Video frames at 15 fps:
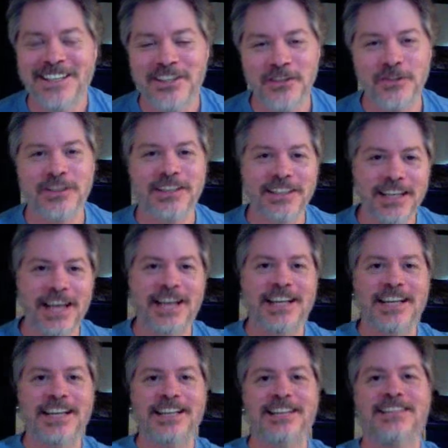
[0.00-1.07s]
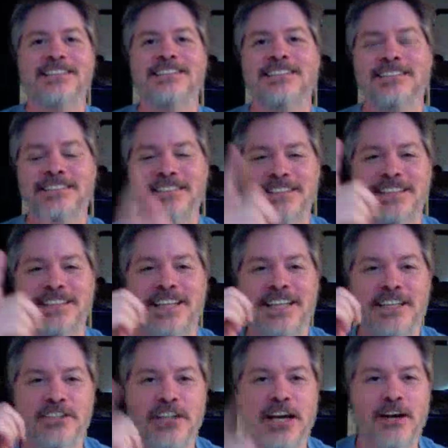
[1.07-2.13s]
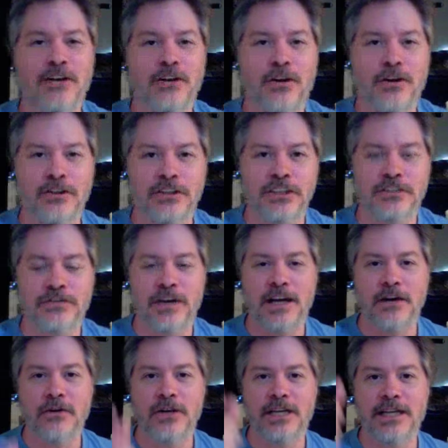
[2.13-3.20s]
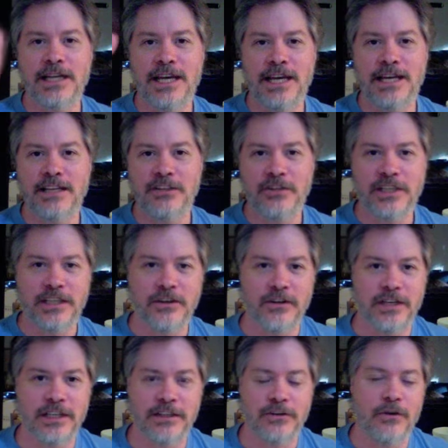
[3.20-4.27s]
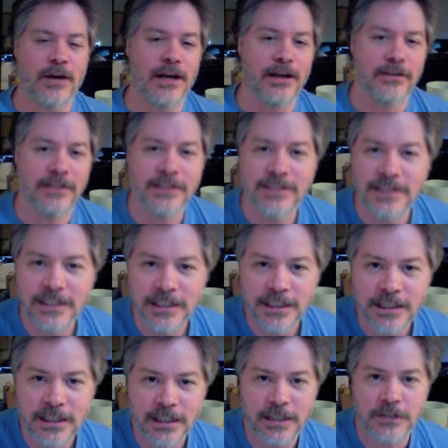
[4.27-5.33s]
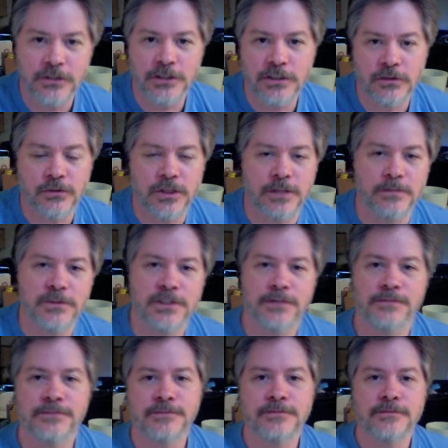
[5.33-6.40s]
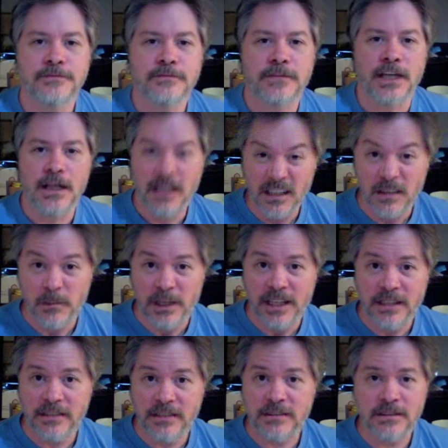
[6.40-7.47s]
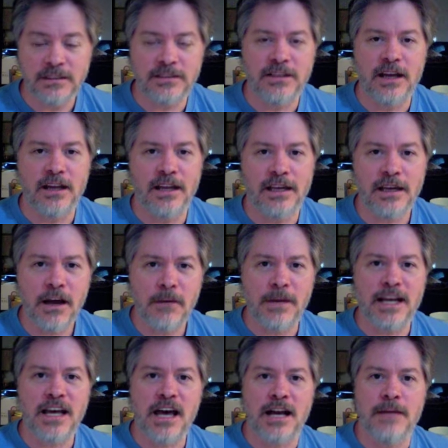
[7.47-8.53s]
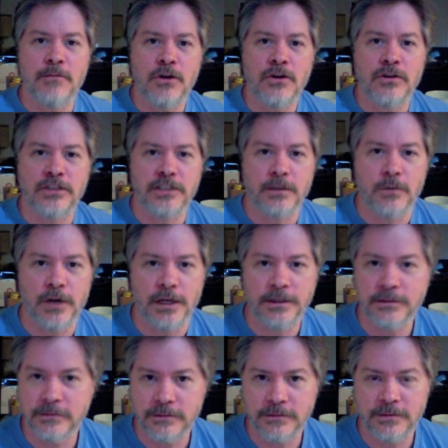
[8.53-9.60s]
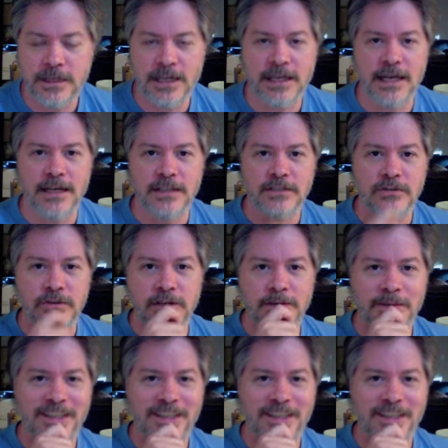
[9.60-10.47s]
you can kind of get gauge how long she's firing and you can hear it hit the ground and she screams a little bit it's not like oh my god i murdered someone that kind of scream